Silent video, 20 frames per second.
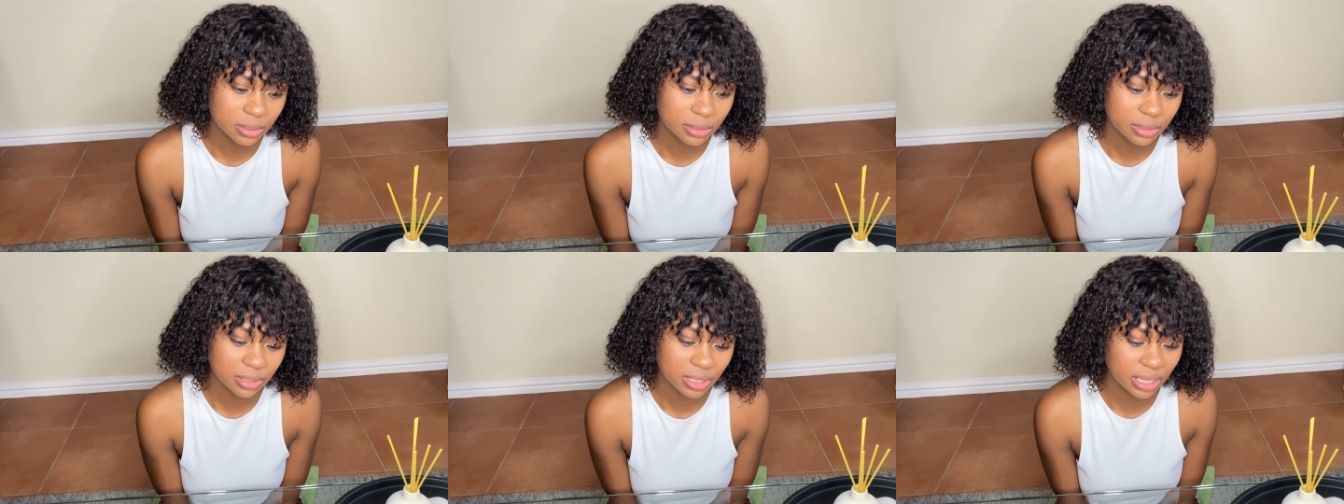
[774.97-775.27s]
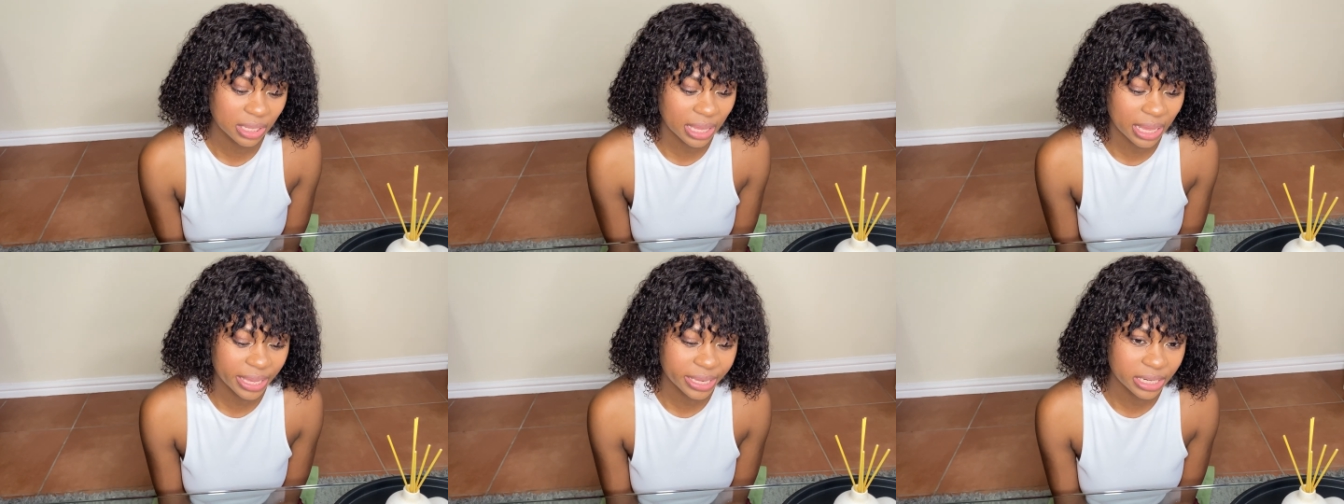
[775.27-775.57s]
a
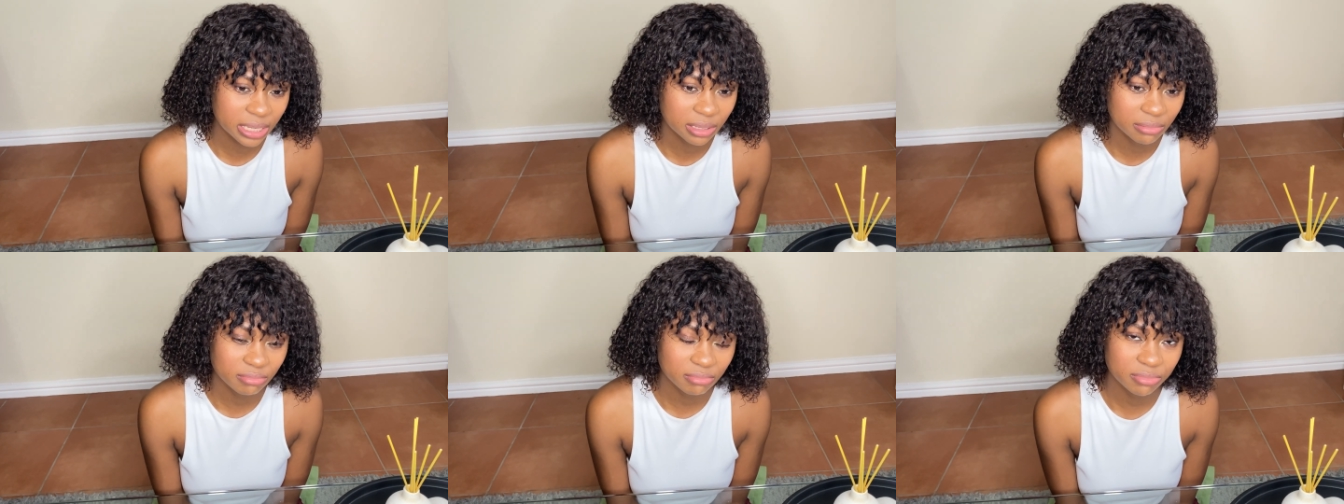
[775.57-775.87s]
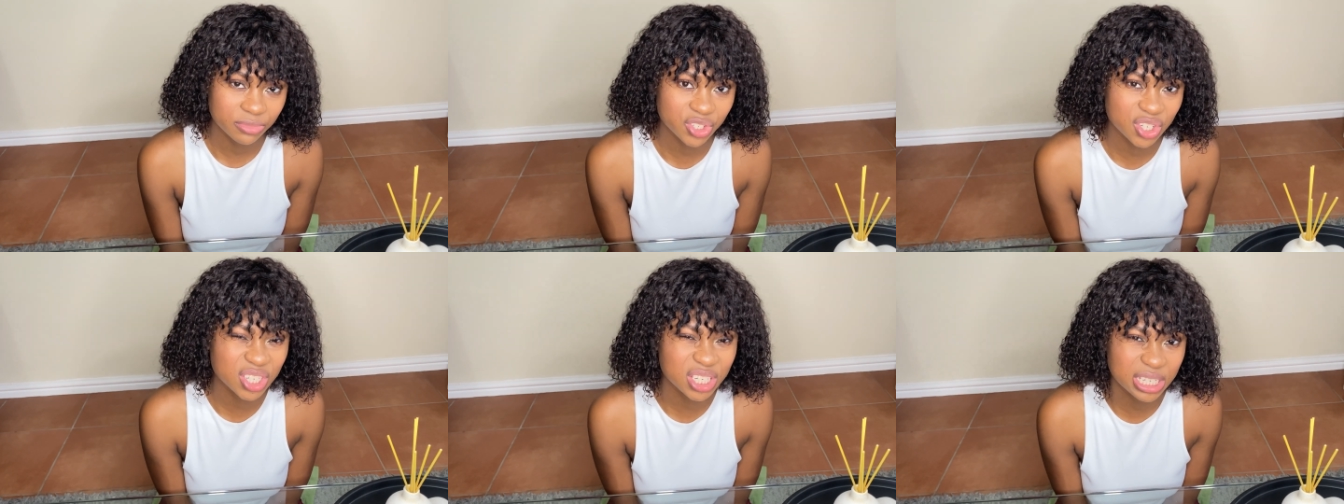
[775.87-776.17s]
gynae,
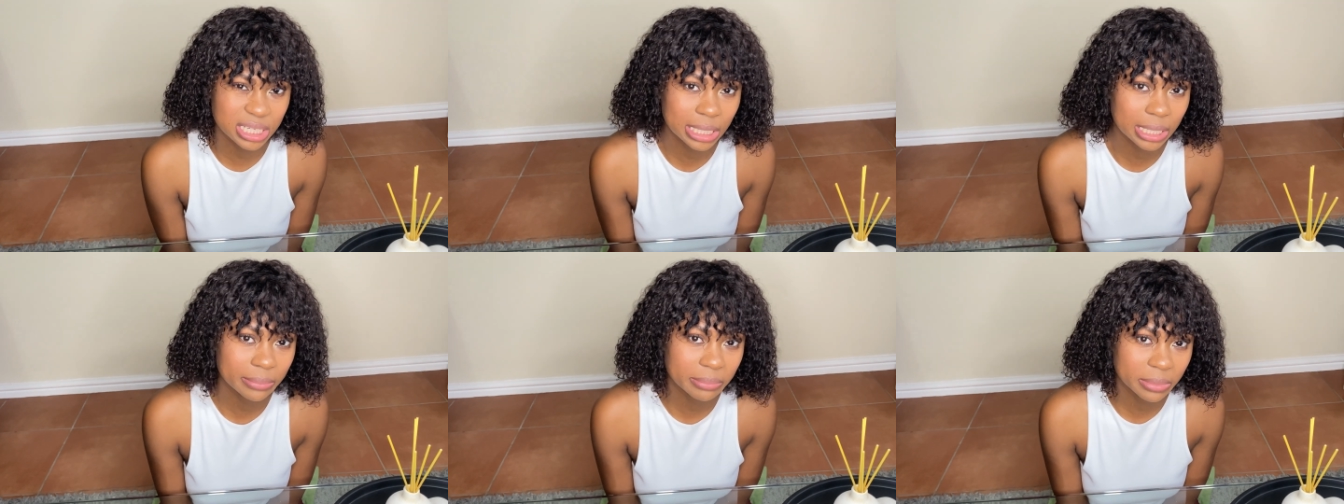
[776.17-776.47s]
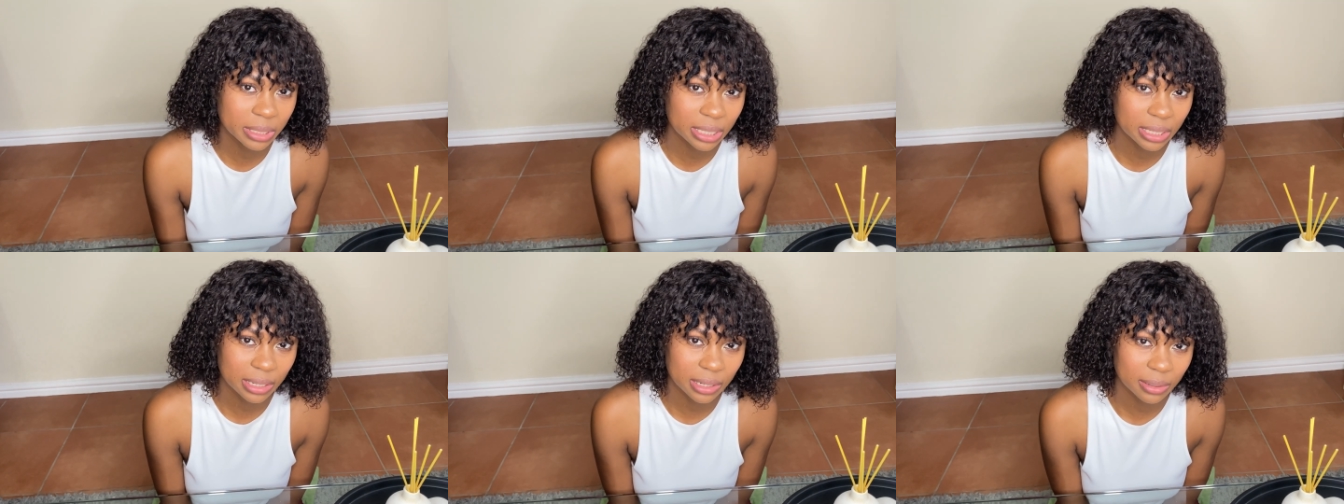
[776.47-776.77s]
just DM
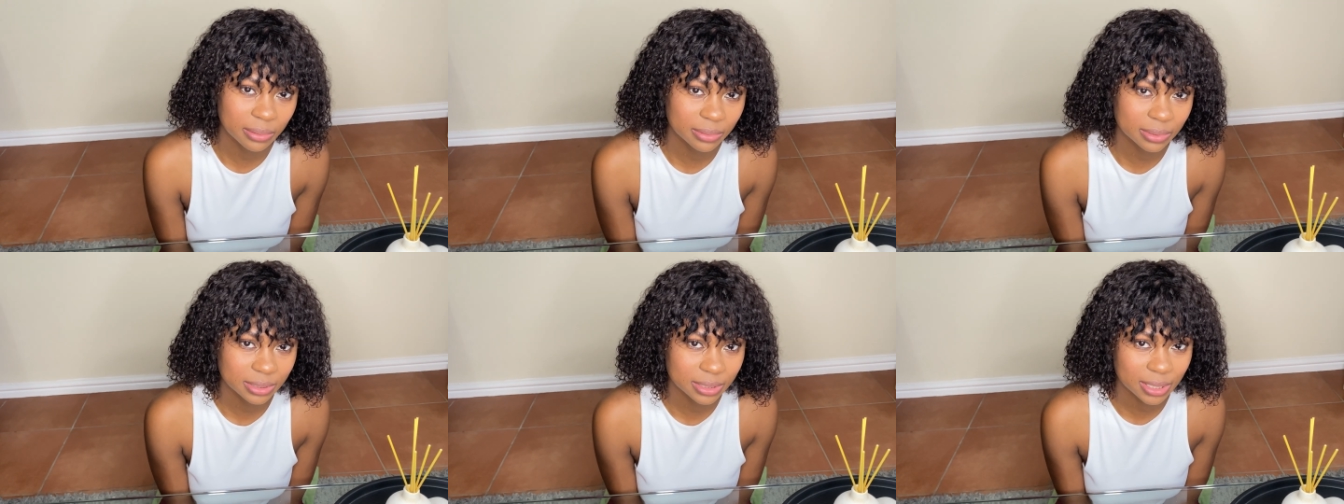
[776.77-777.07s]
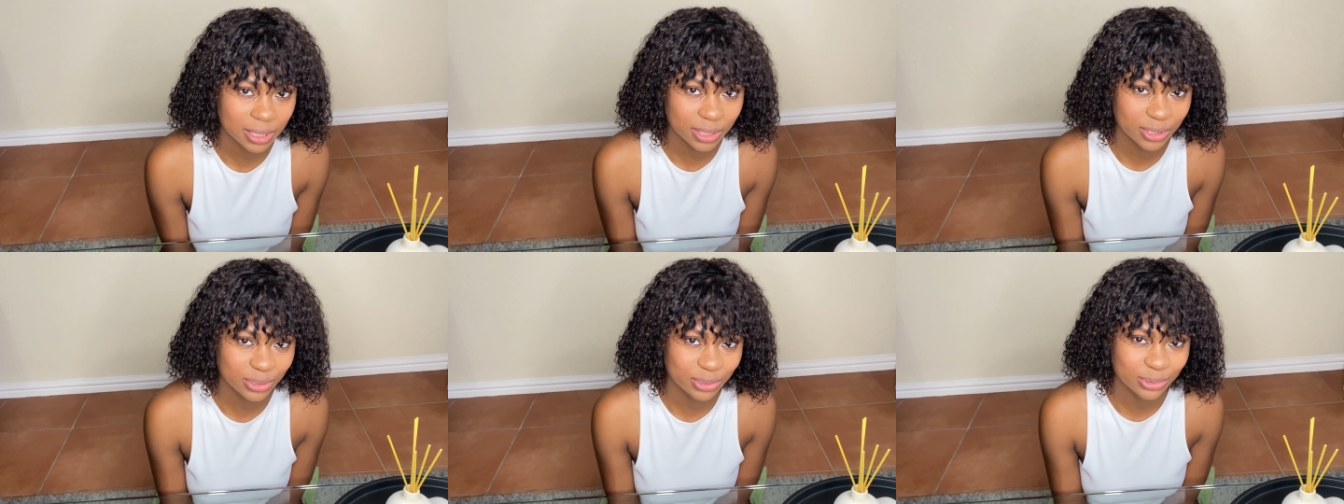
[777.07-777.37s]
me and I will
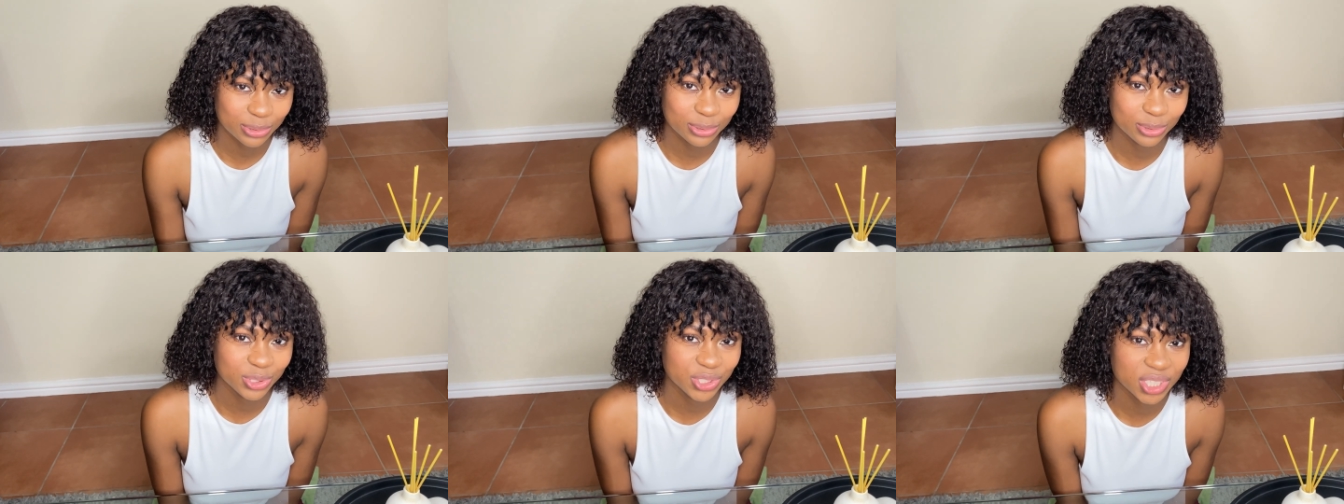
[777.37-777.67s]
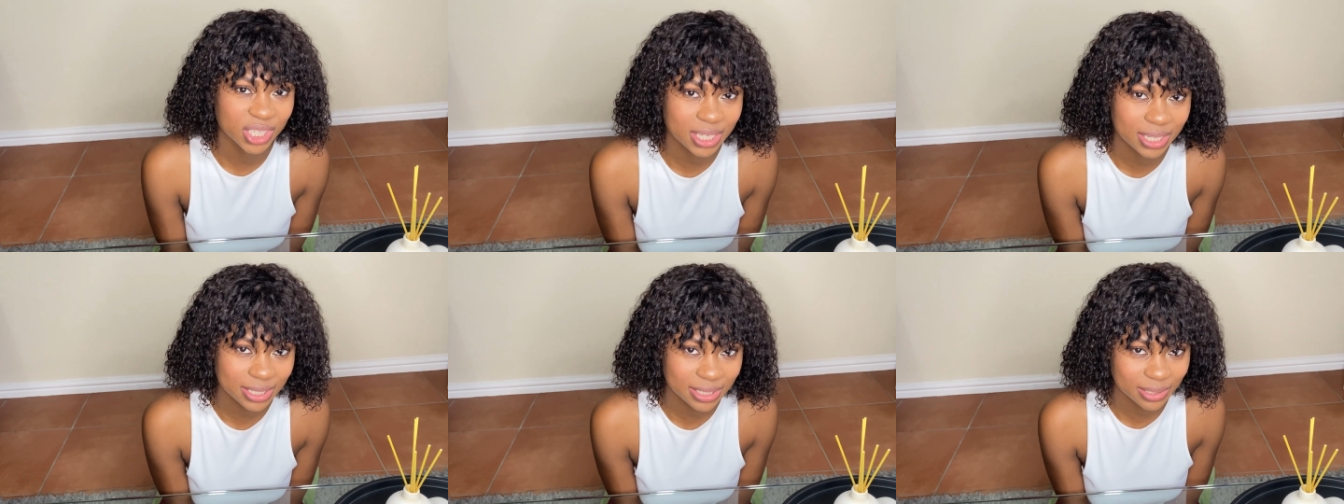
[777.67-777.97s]
tell you who she
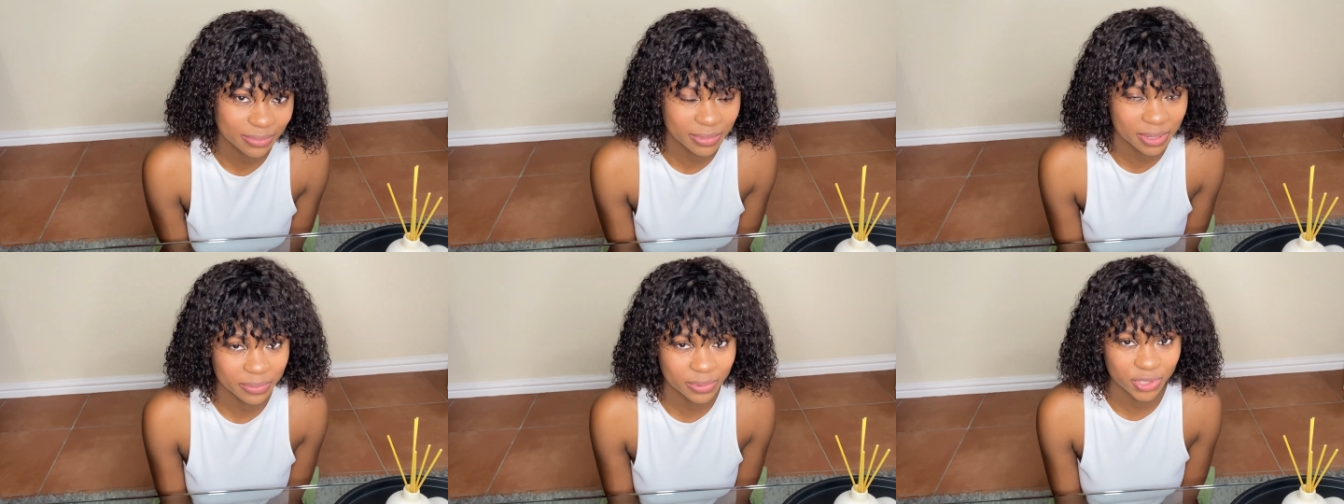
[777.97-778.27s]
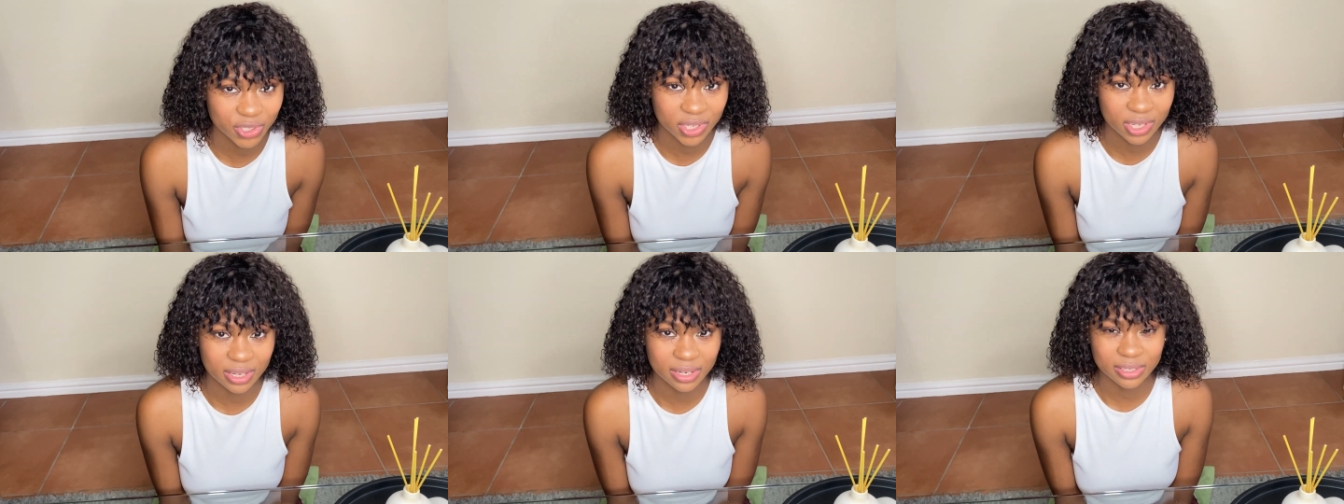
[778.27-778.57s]
is, and maybe
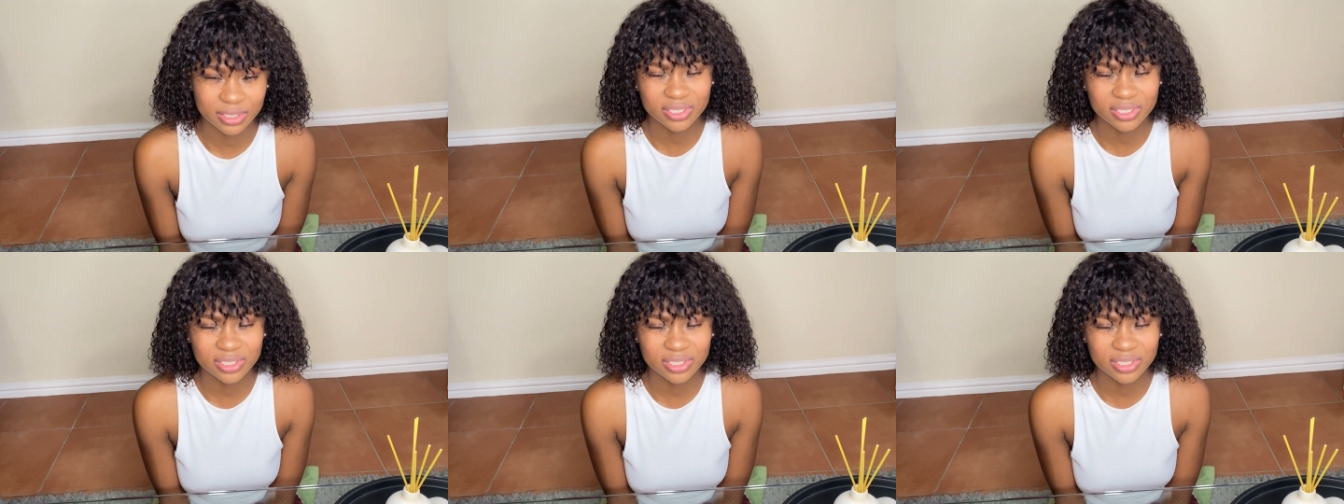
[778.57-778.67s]
she can.